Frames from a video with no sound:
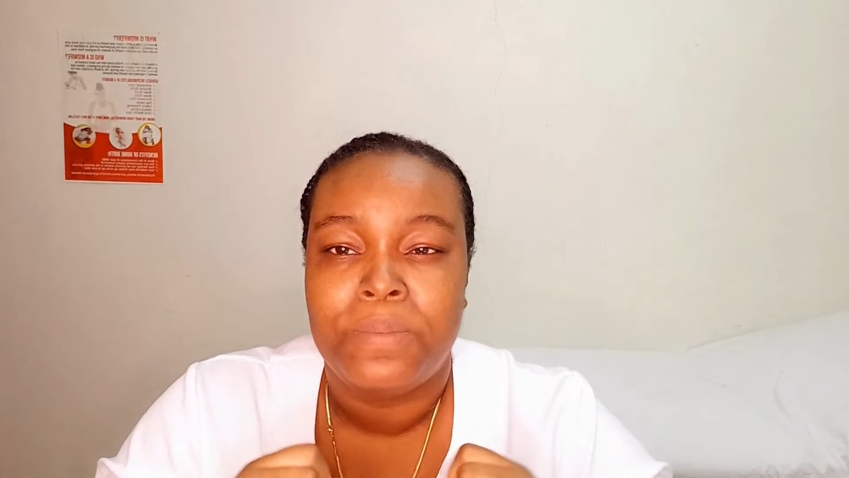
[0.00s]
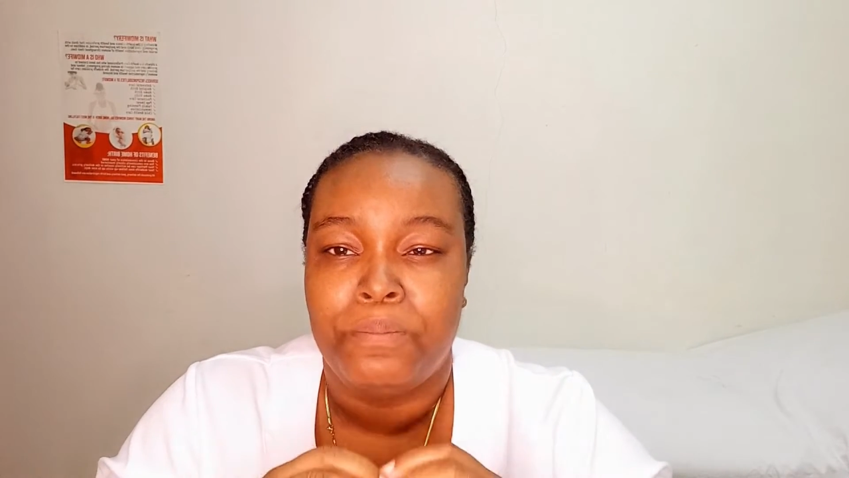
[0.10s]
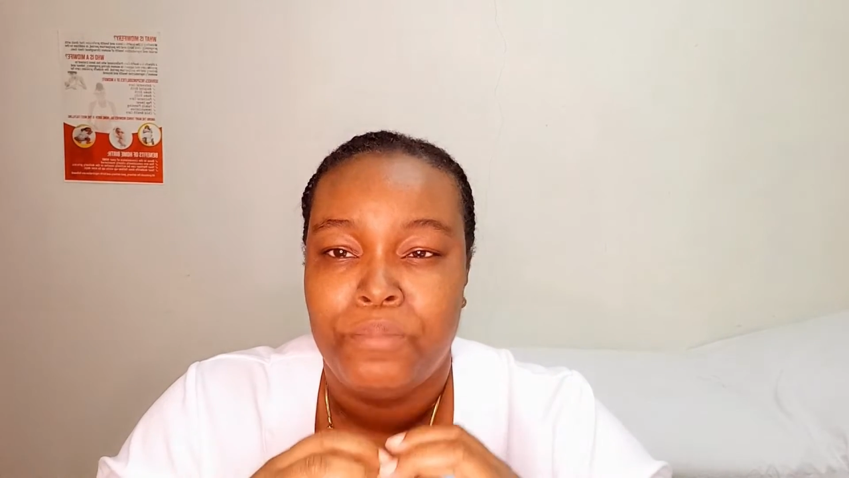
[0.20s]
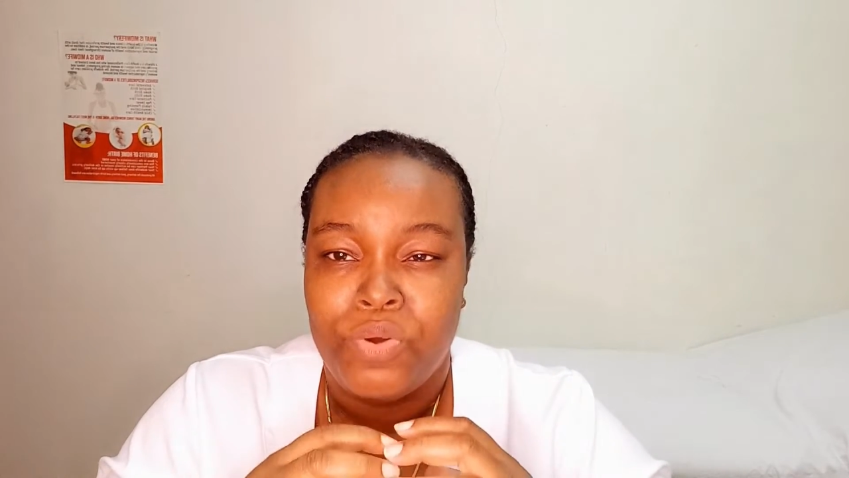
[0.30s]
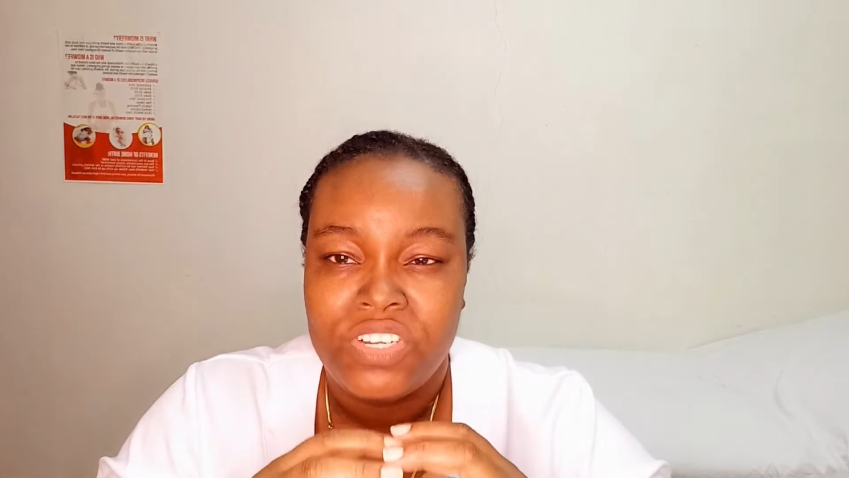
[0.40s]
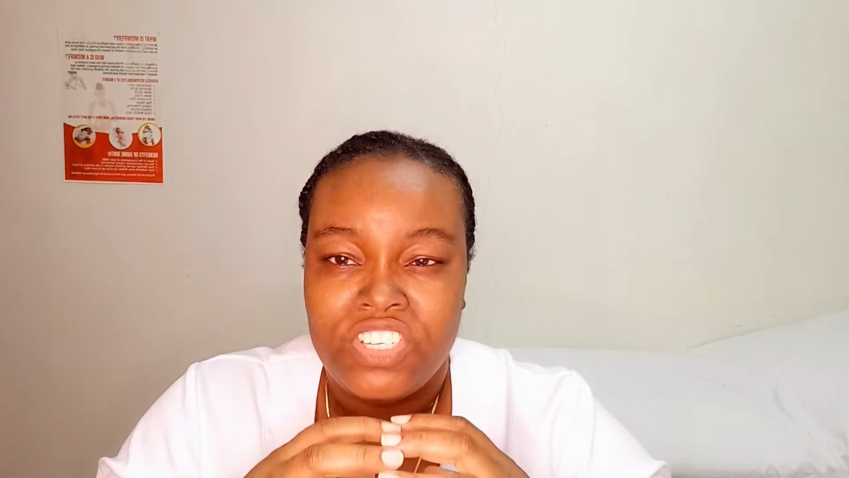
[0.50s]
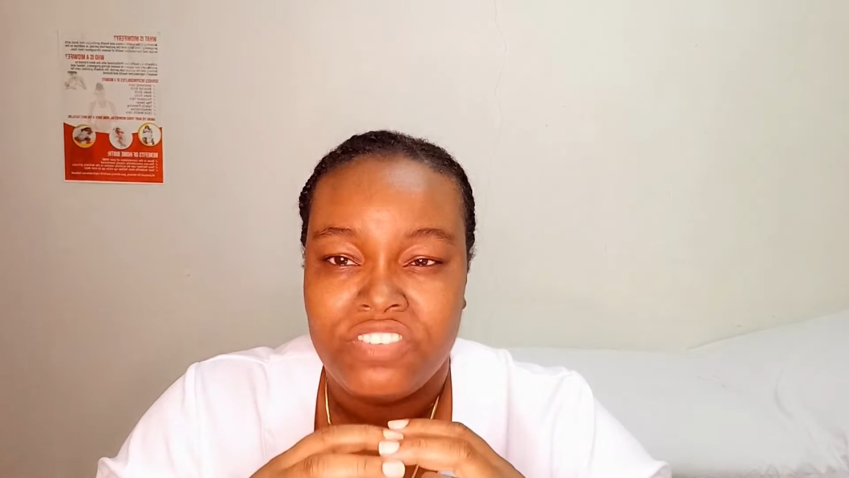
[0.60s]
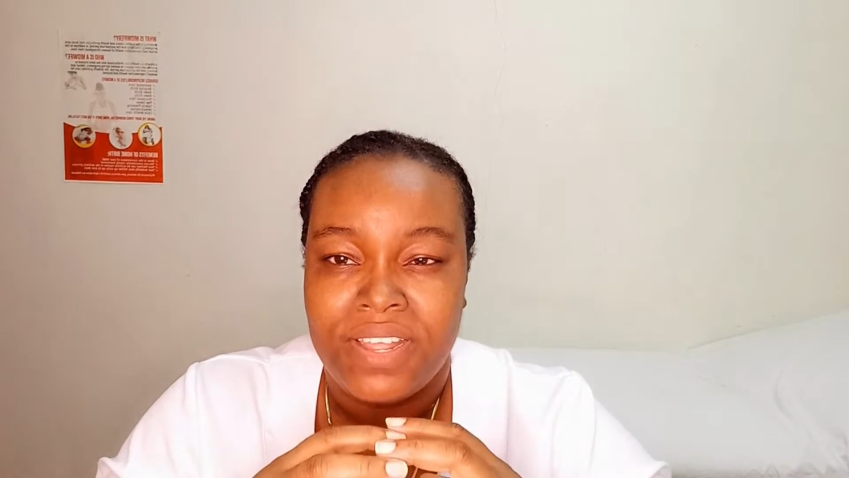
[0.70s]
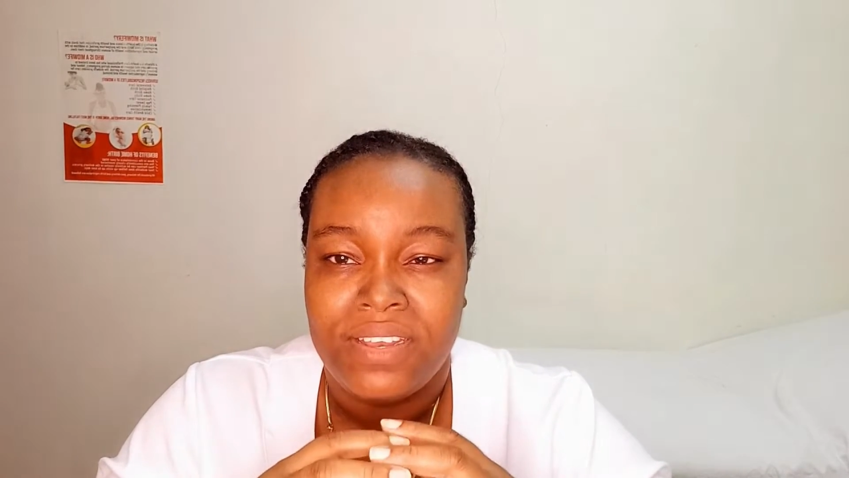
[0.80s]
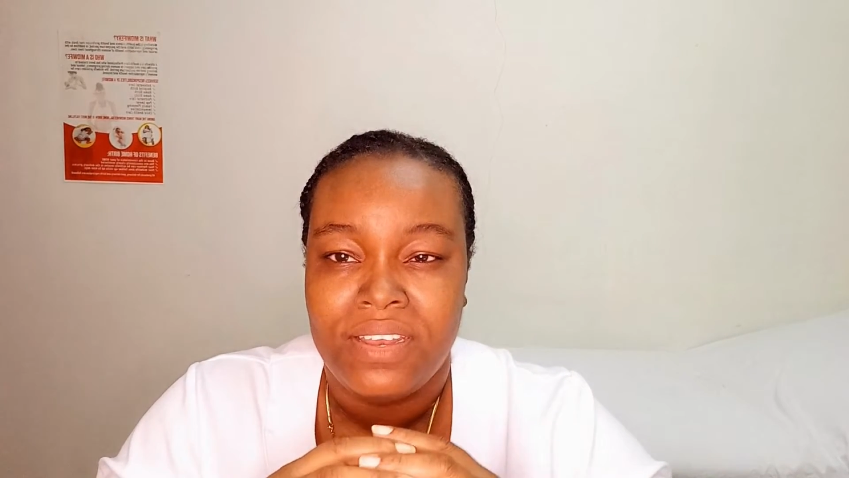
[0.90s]
more
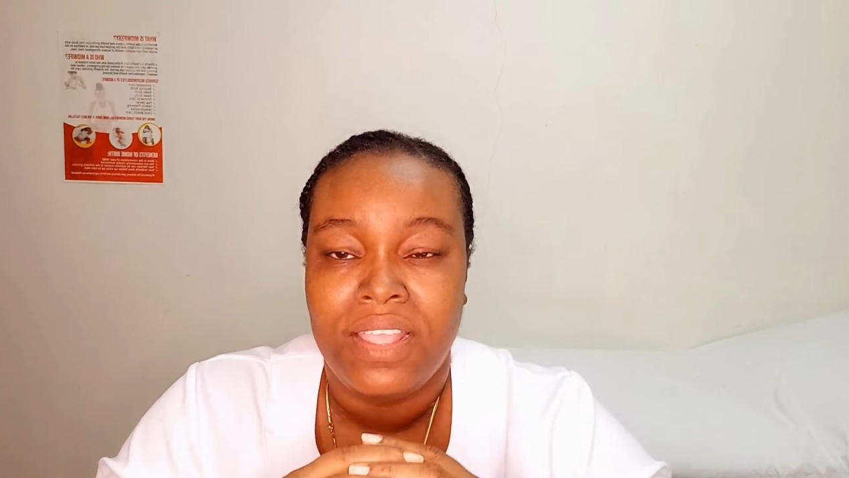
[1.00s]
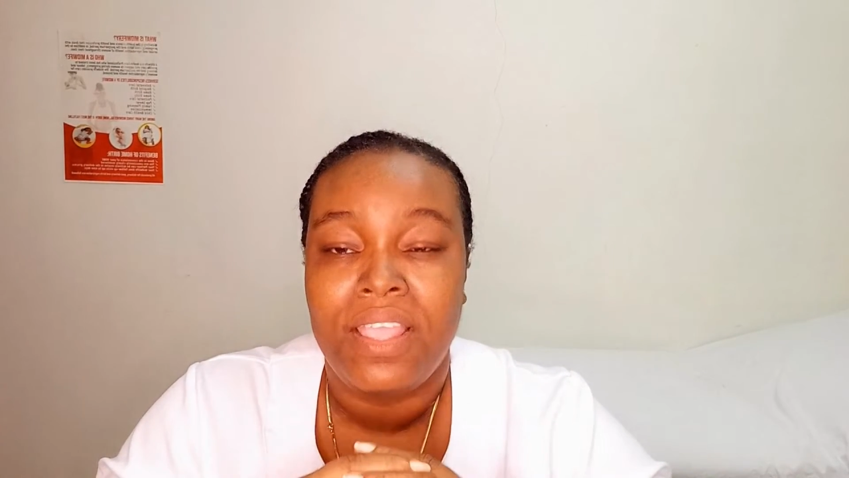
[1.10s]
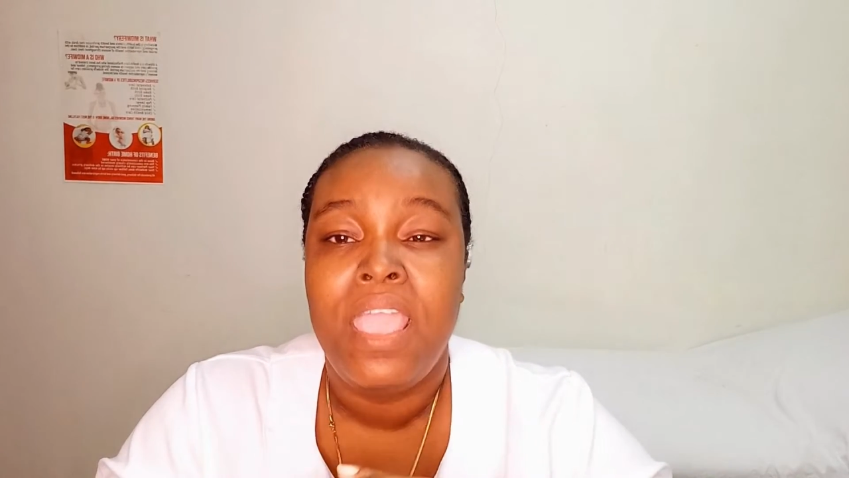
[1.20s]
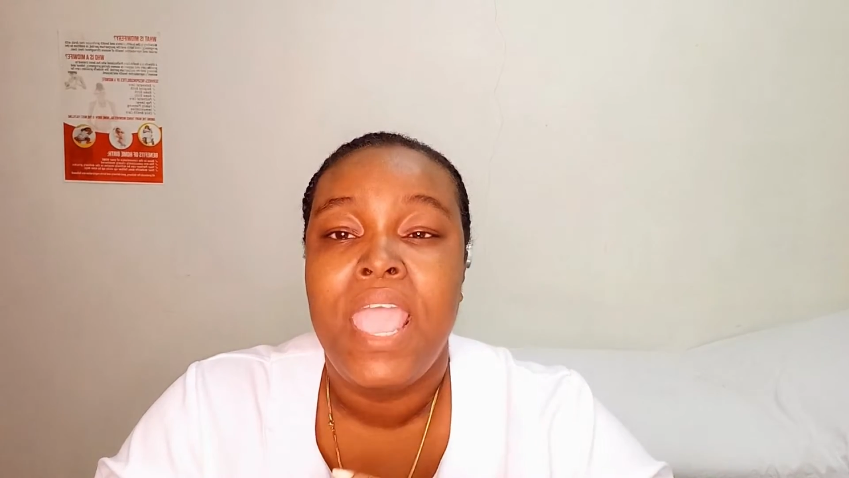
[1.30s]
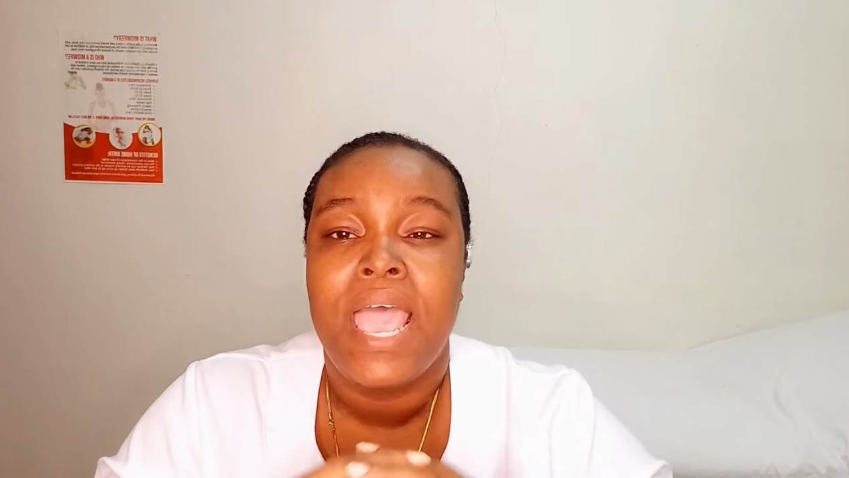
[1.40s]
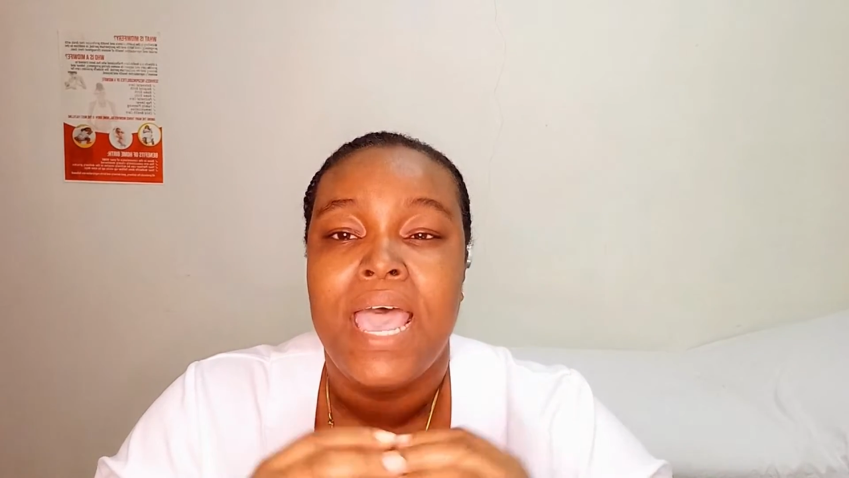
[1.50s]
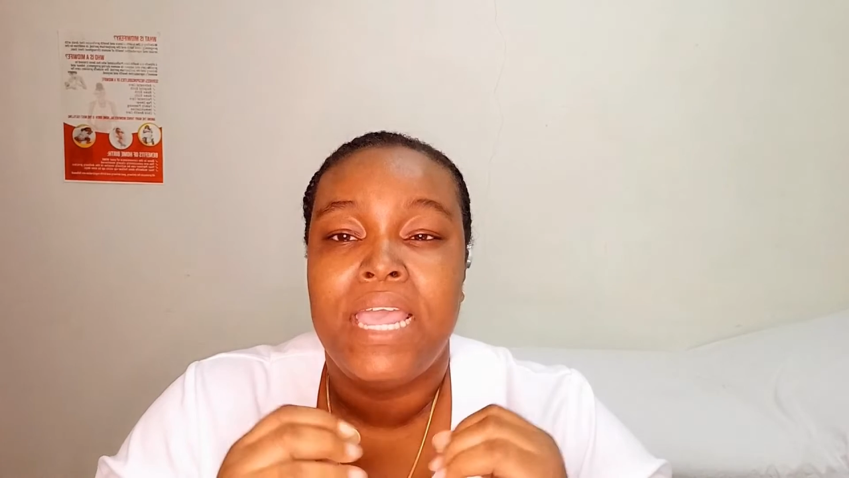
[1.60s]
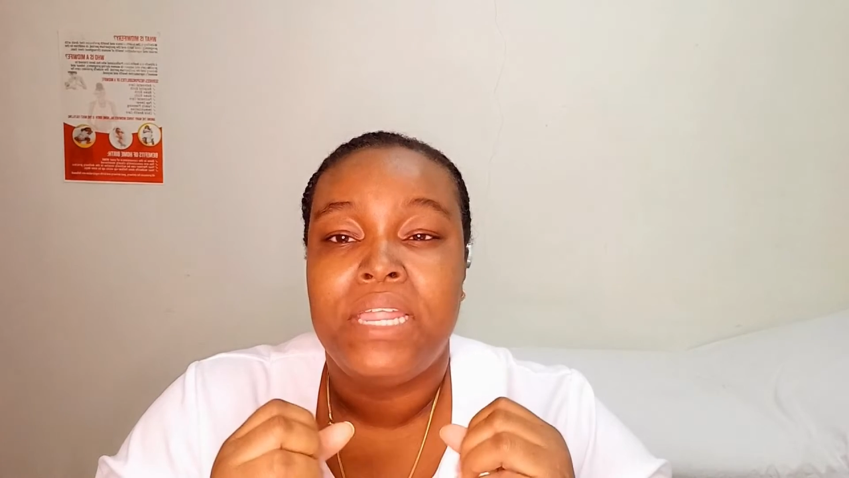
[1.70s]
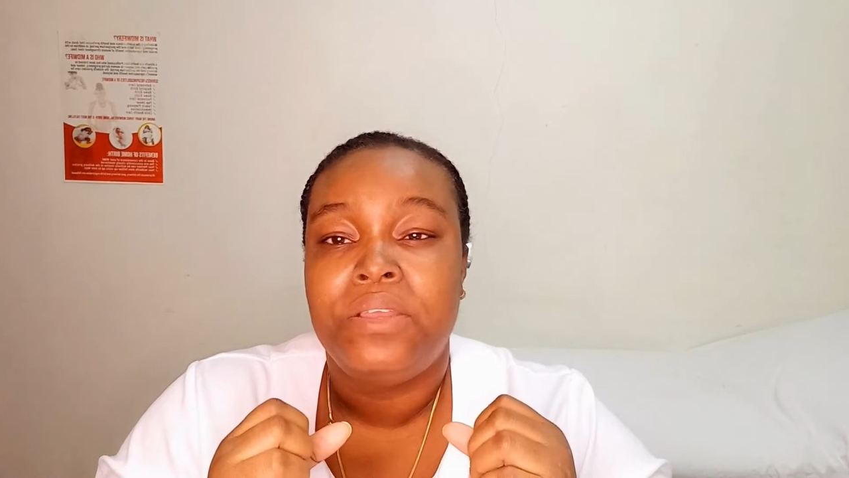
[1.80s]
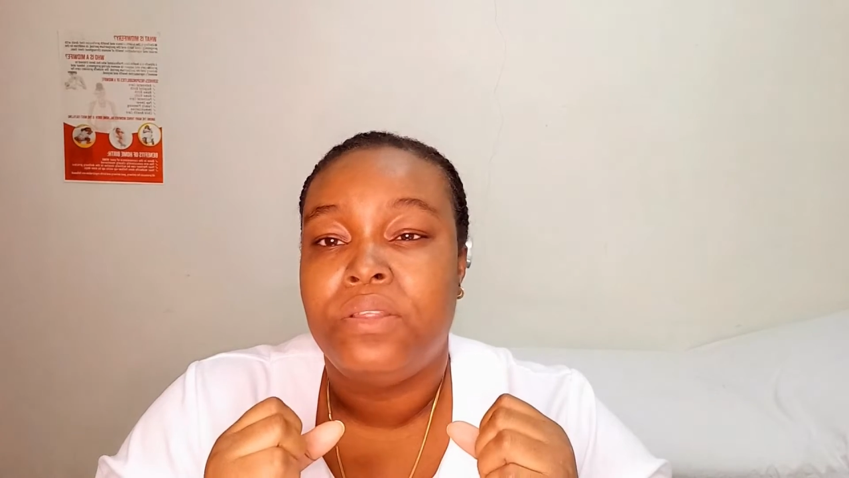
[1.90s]
strengthening
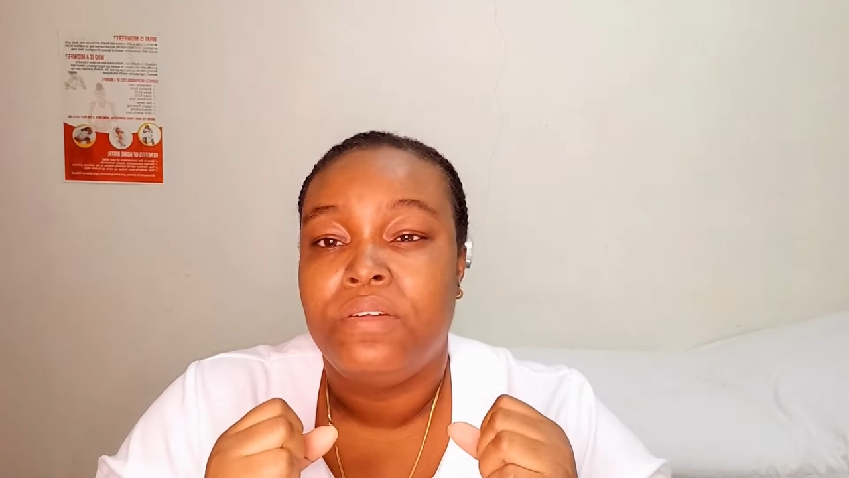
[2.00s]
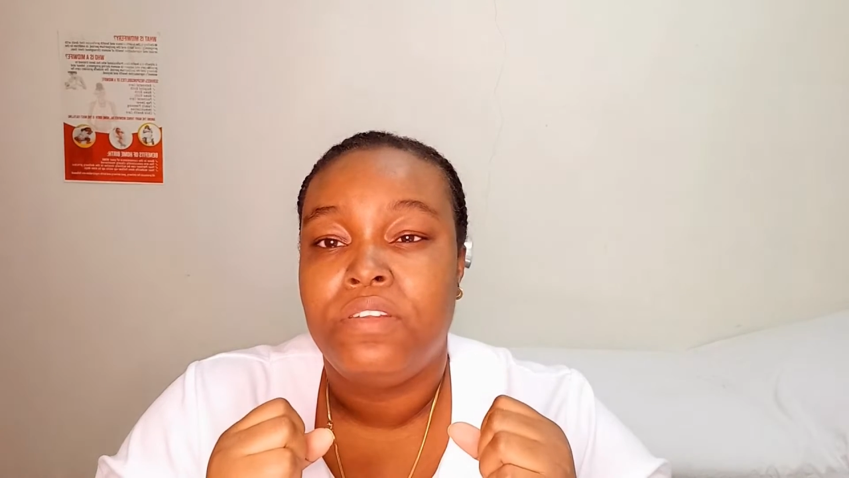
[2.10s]
and